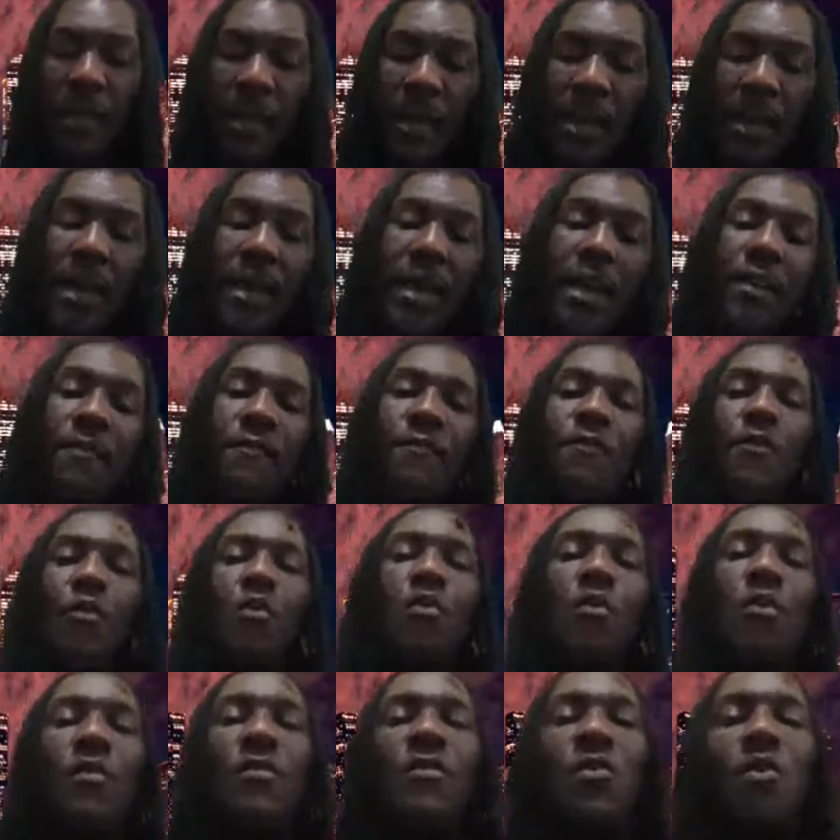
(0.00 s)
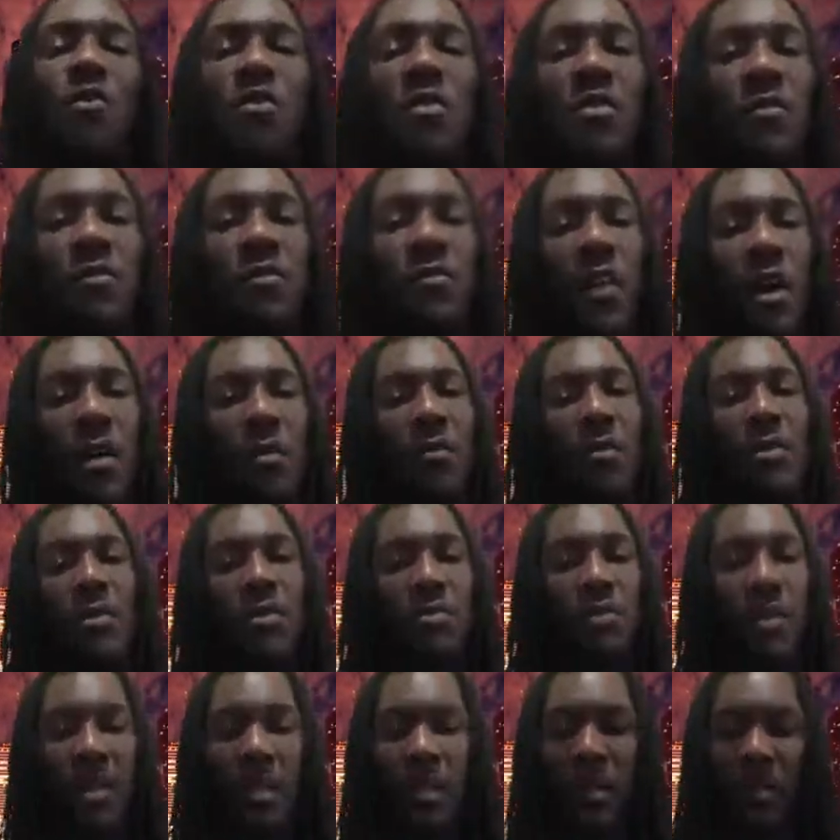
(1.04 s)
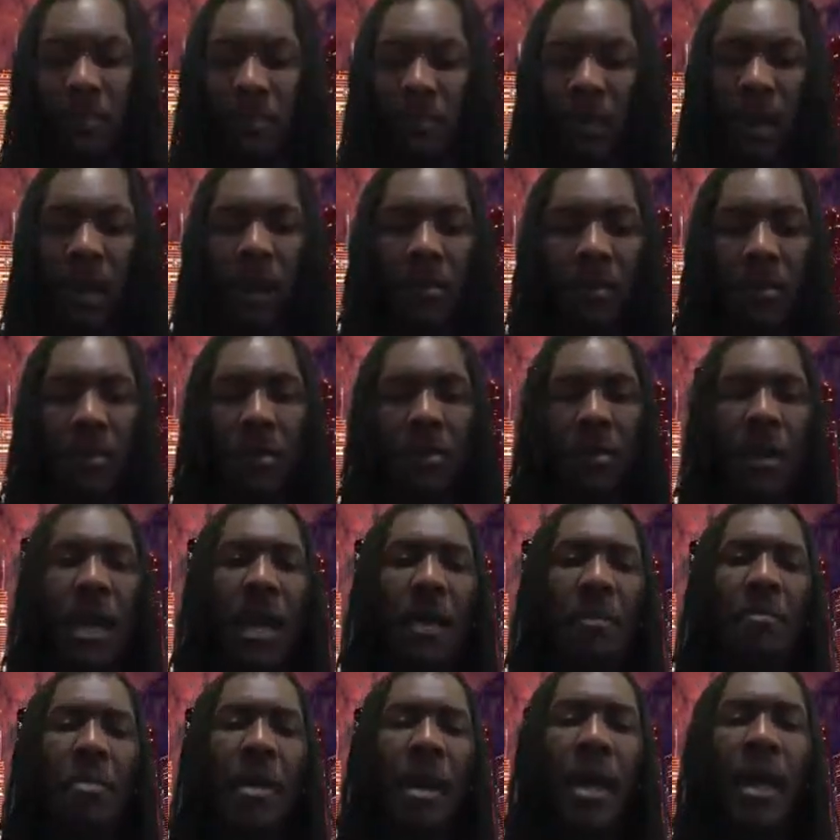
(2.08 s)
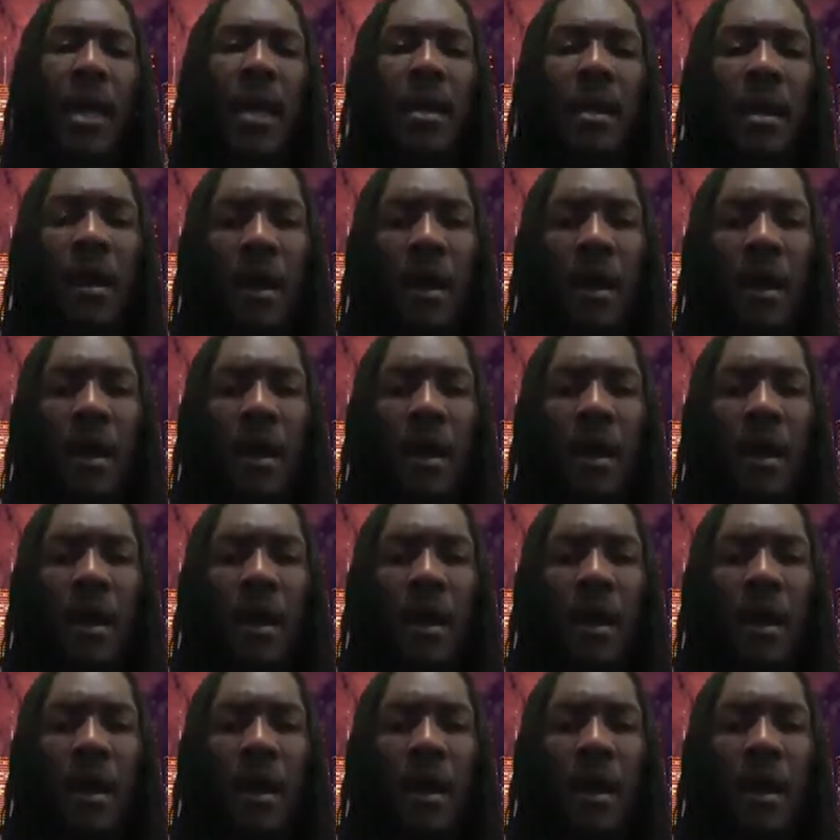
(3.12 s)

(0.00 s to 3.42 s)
and four forced fumbles, which is also not bad